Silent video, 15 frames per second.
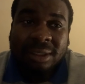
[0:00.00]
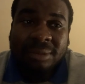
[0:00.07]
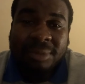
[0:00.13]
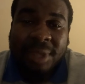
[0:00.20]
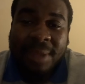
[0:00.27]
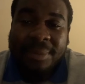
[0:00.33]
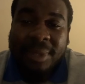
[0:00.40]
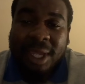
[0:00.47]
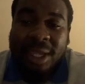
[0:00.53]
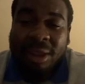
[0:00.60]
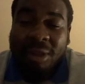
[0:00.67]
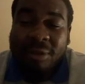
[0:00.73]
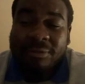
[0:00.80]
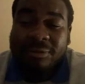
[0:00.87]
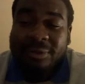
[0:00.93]
Pepe,
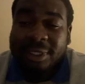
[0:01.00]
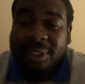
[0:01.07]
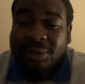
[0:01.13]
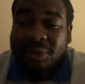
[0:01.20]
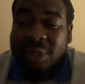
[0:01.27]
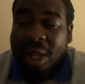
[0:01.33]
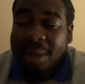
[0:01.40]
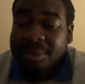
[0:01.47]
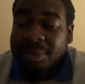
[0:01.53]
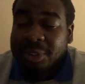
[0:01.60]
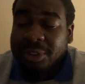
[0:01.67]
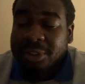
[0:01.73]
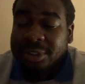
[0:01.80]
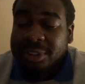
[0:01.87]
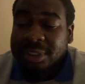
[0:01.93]
hopefully, will come
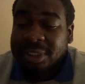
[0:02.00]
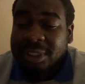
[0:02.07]
good.